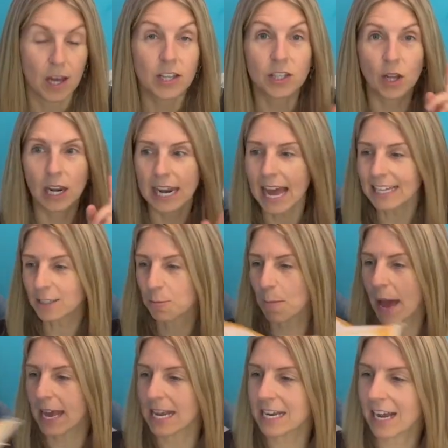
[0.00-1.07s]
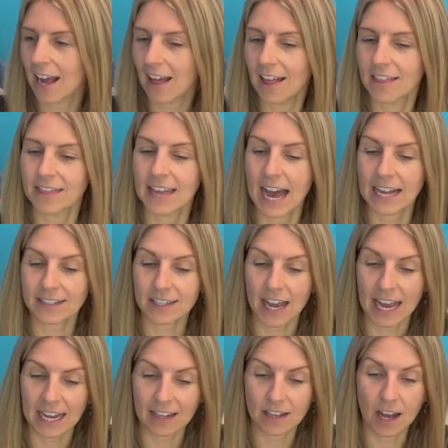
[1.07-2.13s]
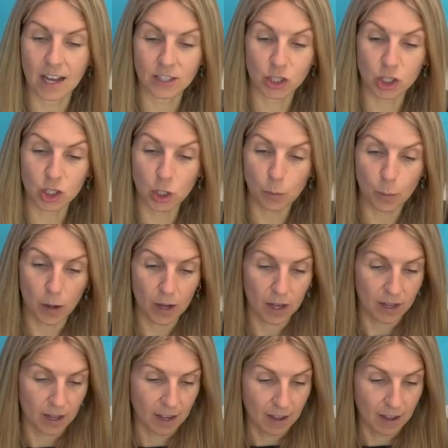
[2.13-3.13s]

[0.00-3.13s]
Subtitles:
So let's make that super